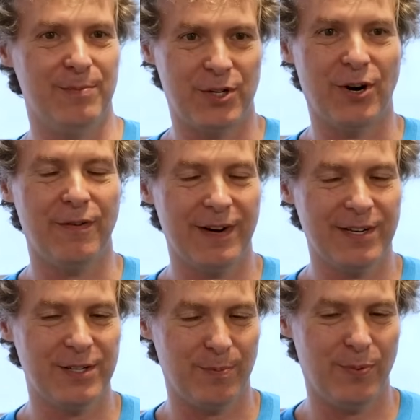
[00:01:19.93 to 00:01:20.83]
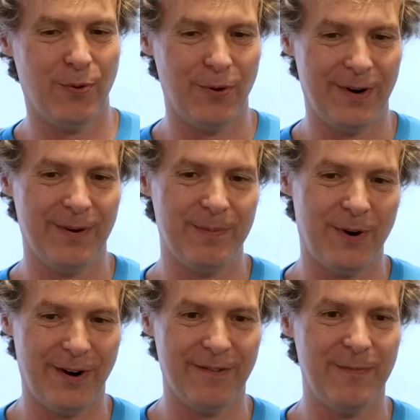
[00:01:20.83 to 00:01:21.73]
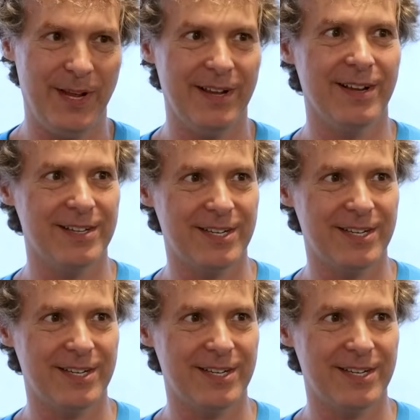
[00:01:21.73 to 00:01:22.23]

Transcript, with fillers: Observing's an important part of being a